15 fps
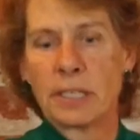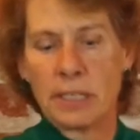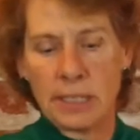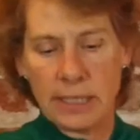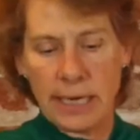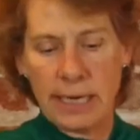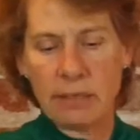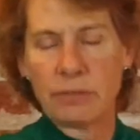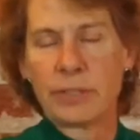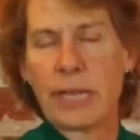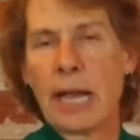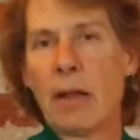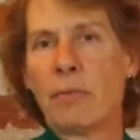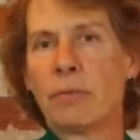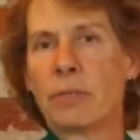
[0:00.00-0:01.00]
nail
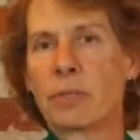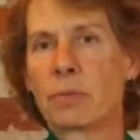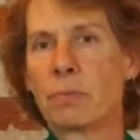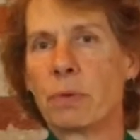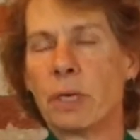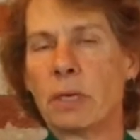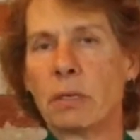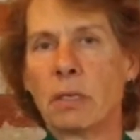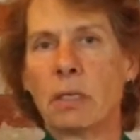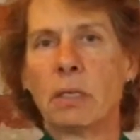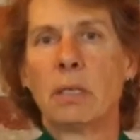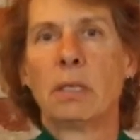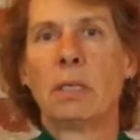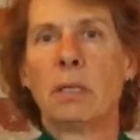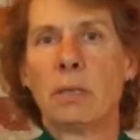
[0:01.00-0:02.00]
down this rare
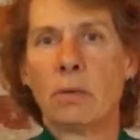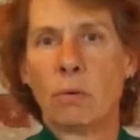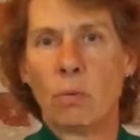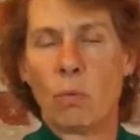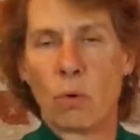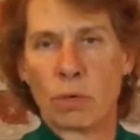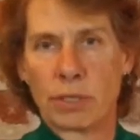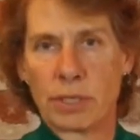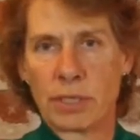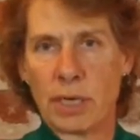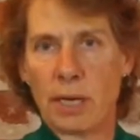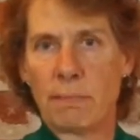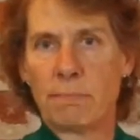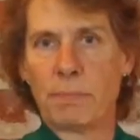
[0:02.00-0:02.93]
war stamp